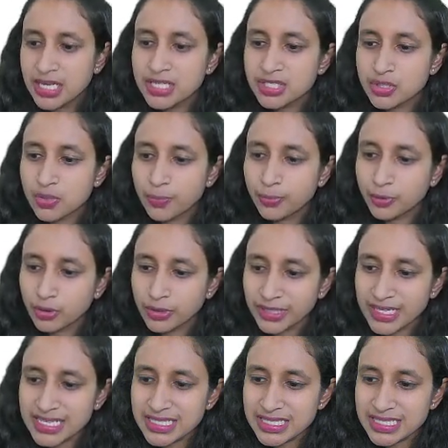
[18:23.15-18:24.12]
So
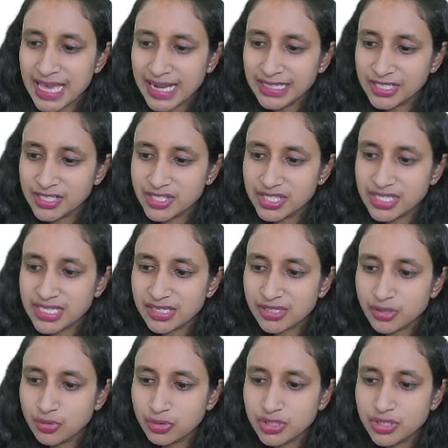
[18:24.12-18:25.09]
Protease antigens are
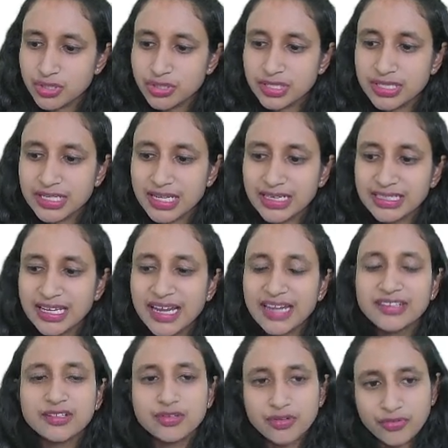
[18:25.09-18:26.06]
used to detect
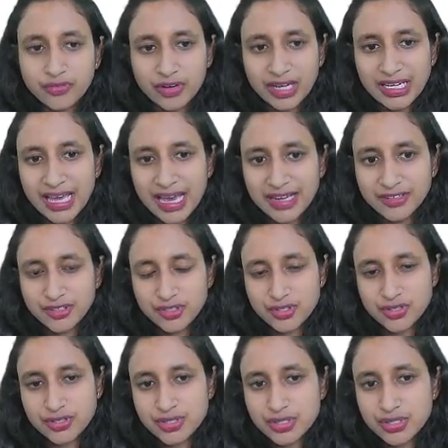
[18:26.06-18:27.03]
heterophile
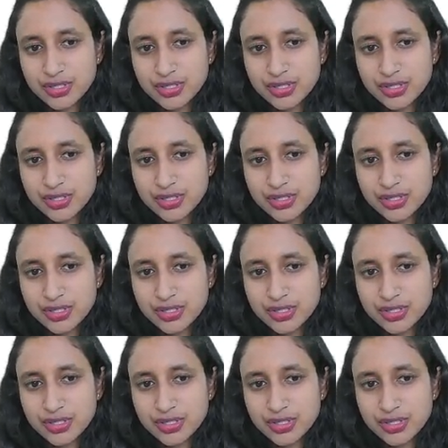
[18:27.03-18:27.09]
antigens.